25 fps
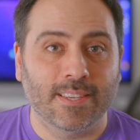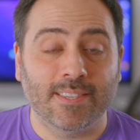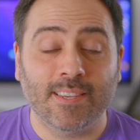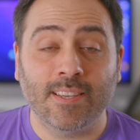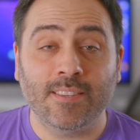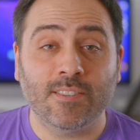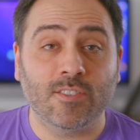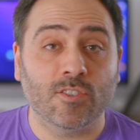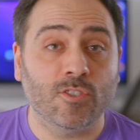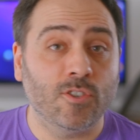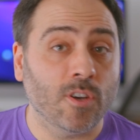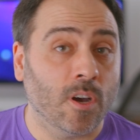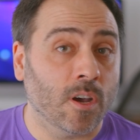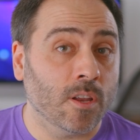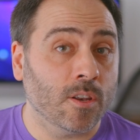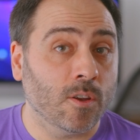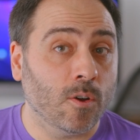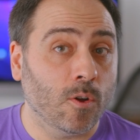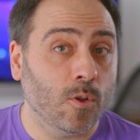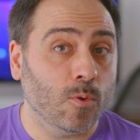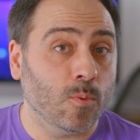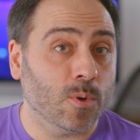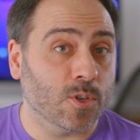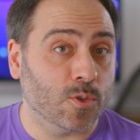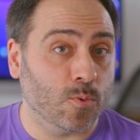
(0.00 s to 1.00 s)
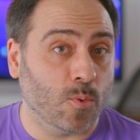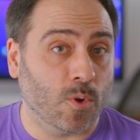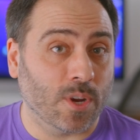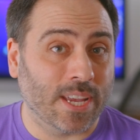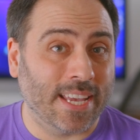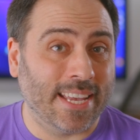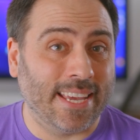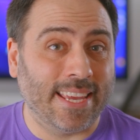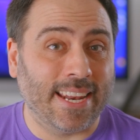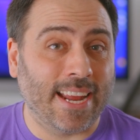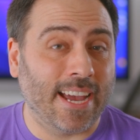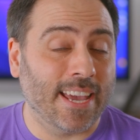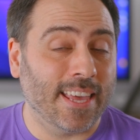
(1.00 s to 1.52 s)
Since John Knoll was
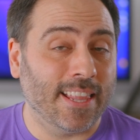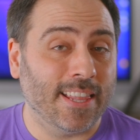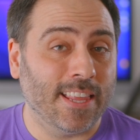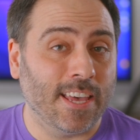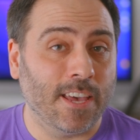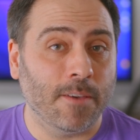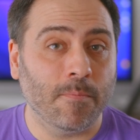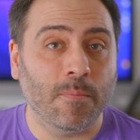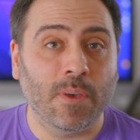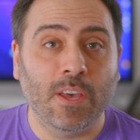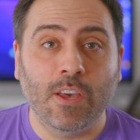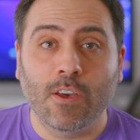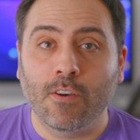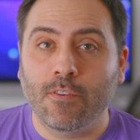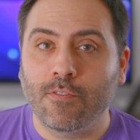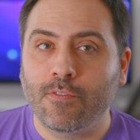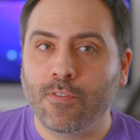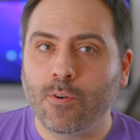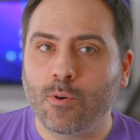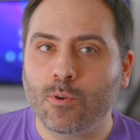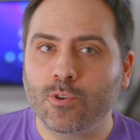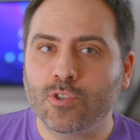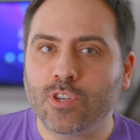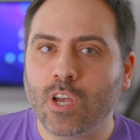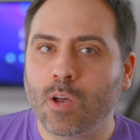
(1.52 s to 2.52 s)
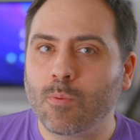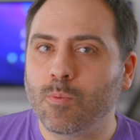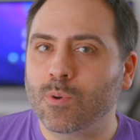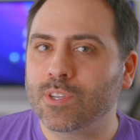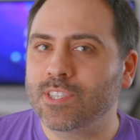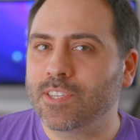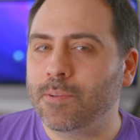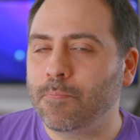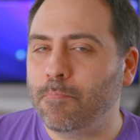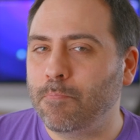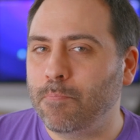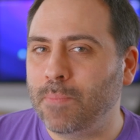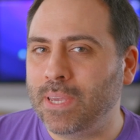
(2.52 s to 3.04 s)
working at ILM, Photoshop
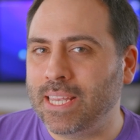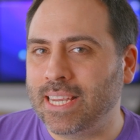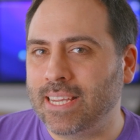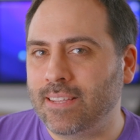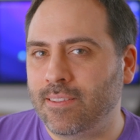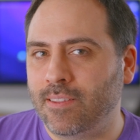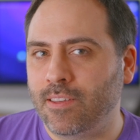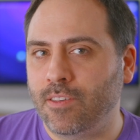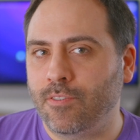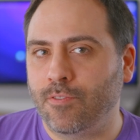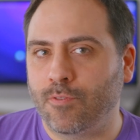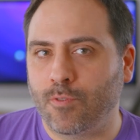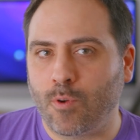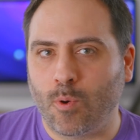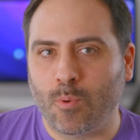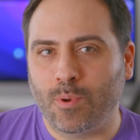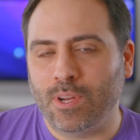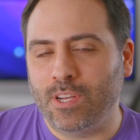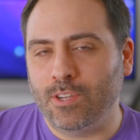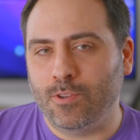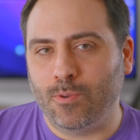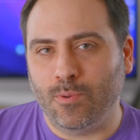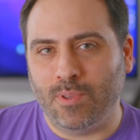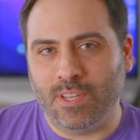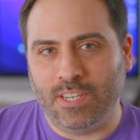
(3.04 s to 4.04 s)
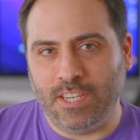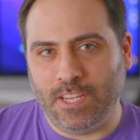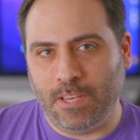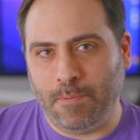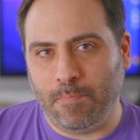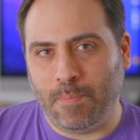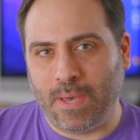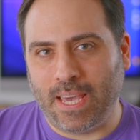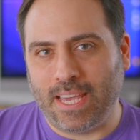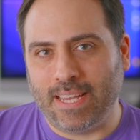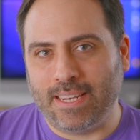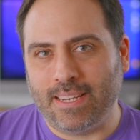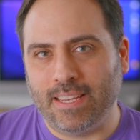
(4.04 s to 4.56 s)
was immediately thrown into the
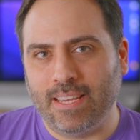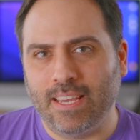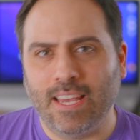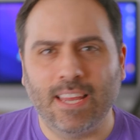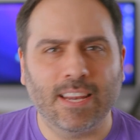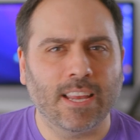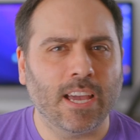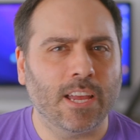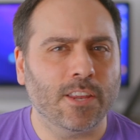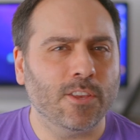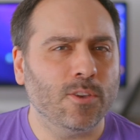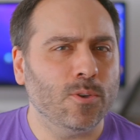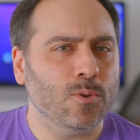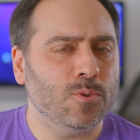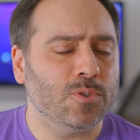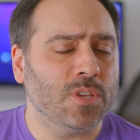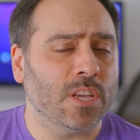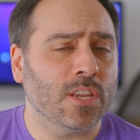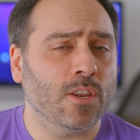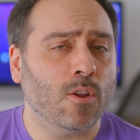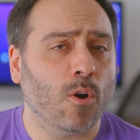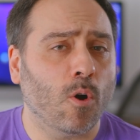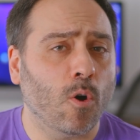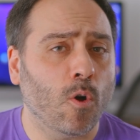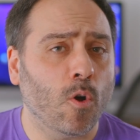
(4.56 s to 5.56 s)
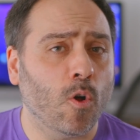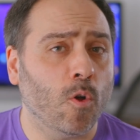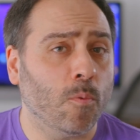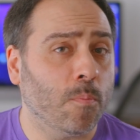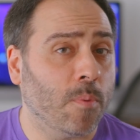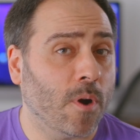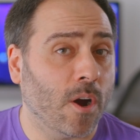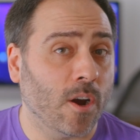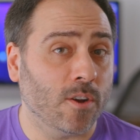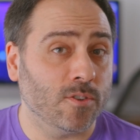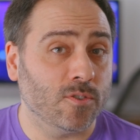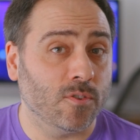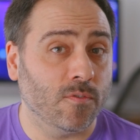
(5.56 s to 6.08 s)
deep end. It got used in all
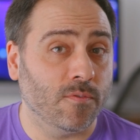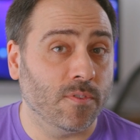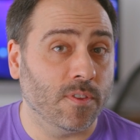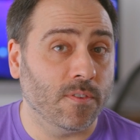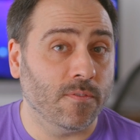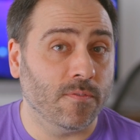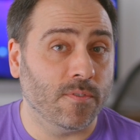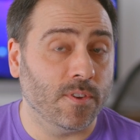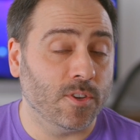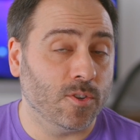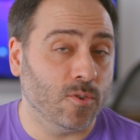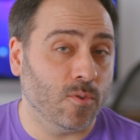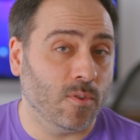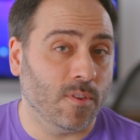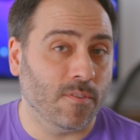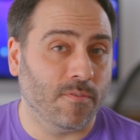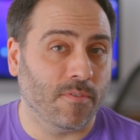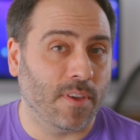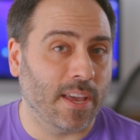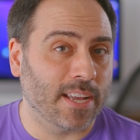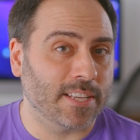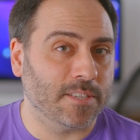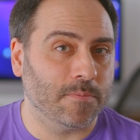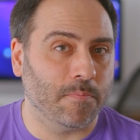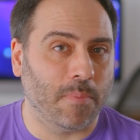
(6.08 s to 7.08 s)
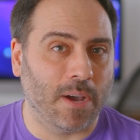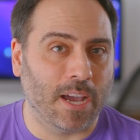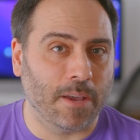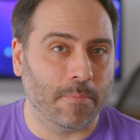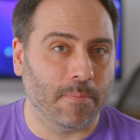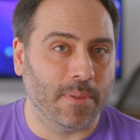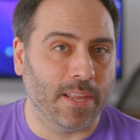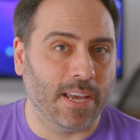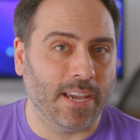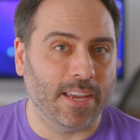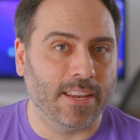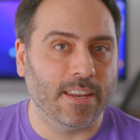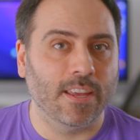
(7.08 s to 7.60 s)
parts of the visual effects
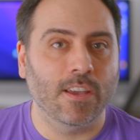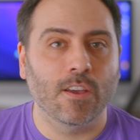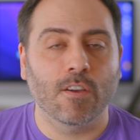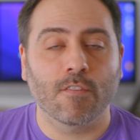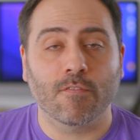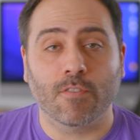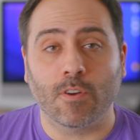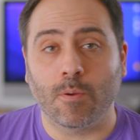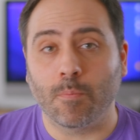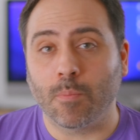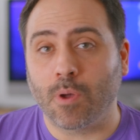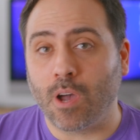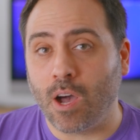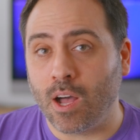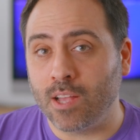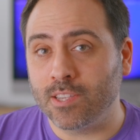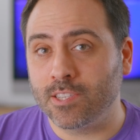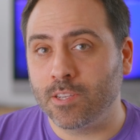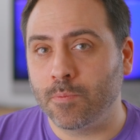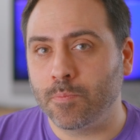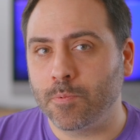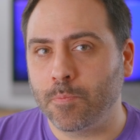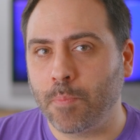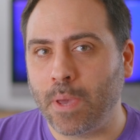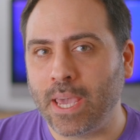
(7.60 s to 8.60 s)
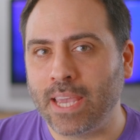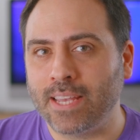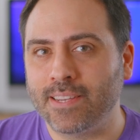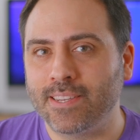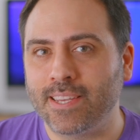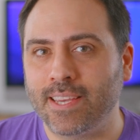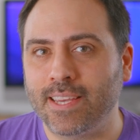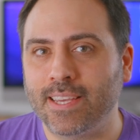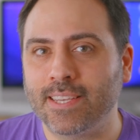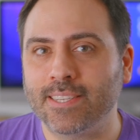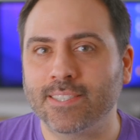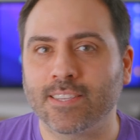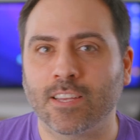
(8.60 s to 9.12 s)
pipeline, from concept
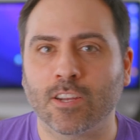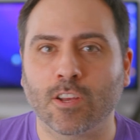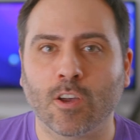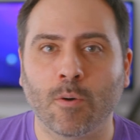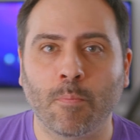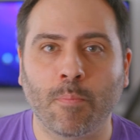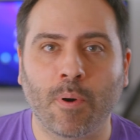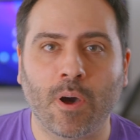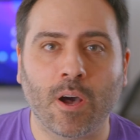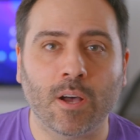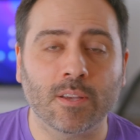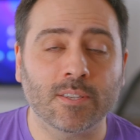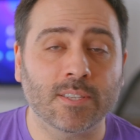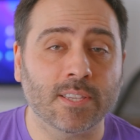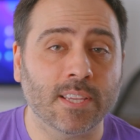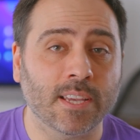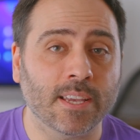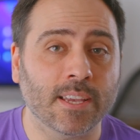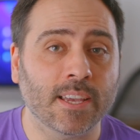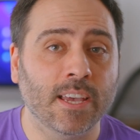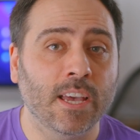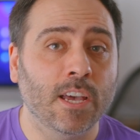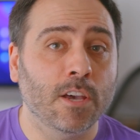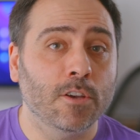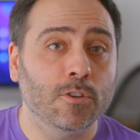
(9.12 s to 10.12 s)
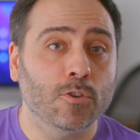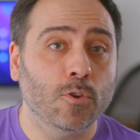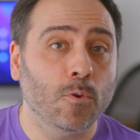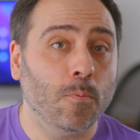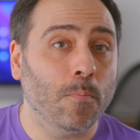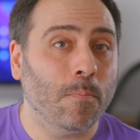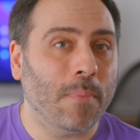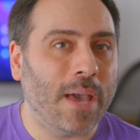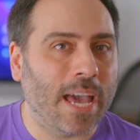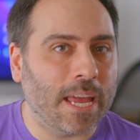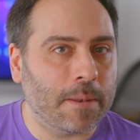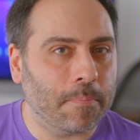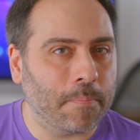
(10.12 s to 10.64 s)
paintings and compositing to
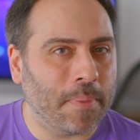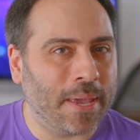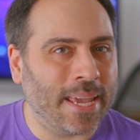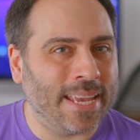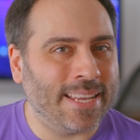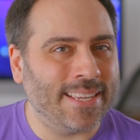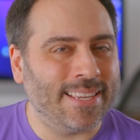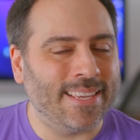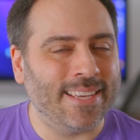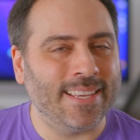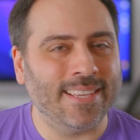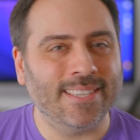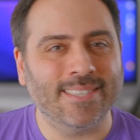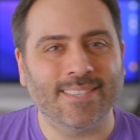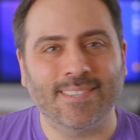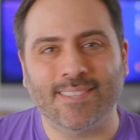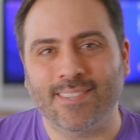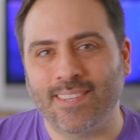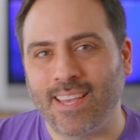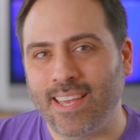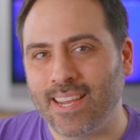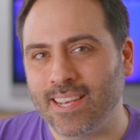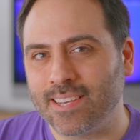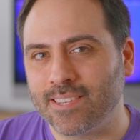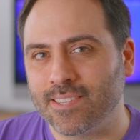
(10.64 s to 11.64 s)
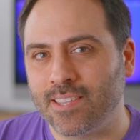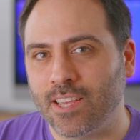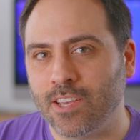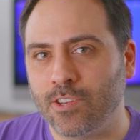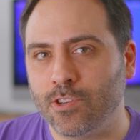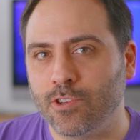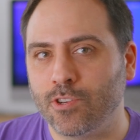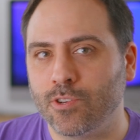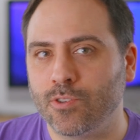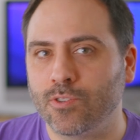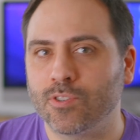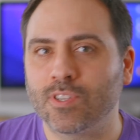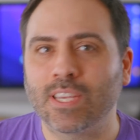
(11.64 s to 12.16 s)
matte paintings, set
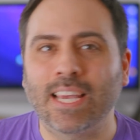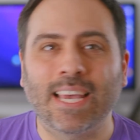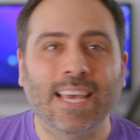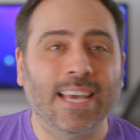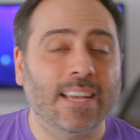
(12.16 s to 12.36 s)
extensions,